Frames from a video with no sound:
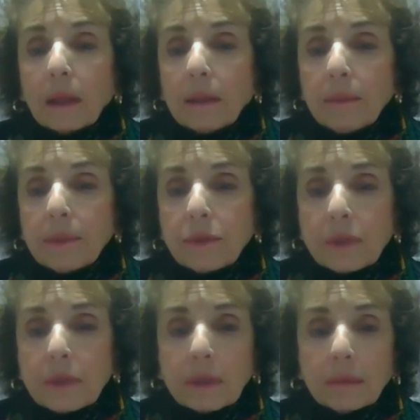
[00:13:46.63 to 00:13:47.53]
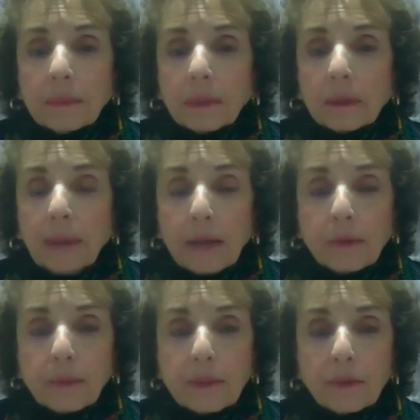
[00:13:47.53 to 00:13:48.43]
he was just a, a
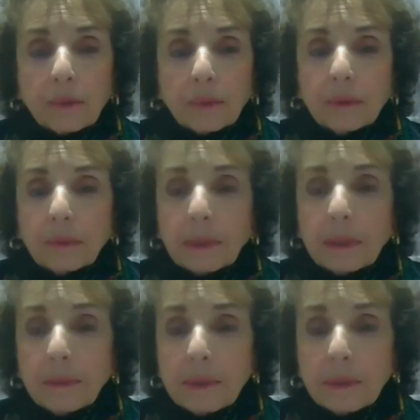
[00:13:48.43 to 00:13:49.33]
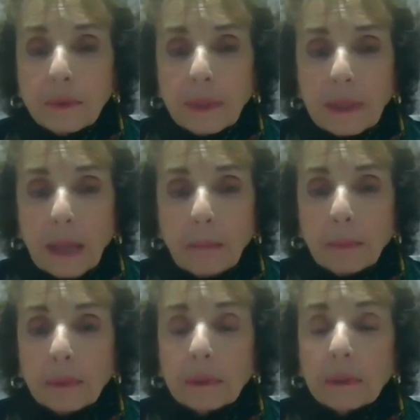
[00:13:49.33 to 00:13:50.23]
graduate student when he was doing that
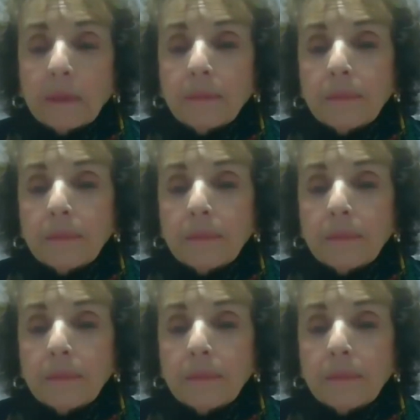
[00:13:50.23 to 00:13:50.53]
book